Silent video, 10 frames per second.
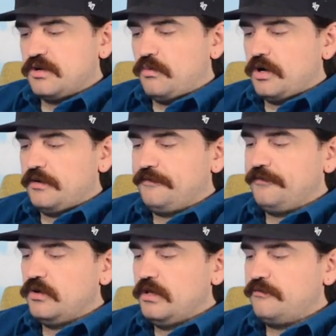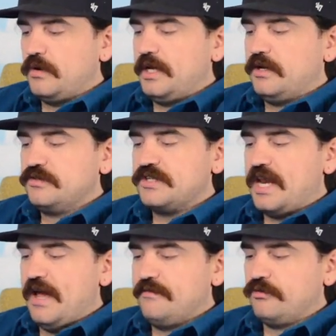a world full of windows
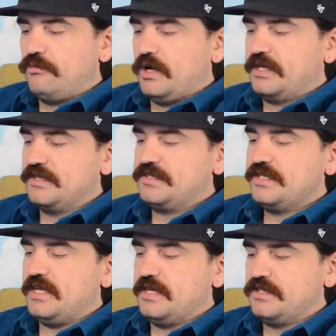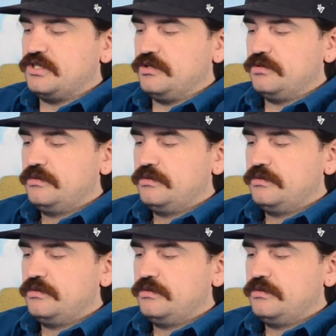that everyone could see into.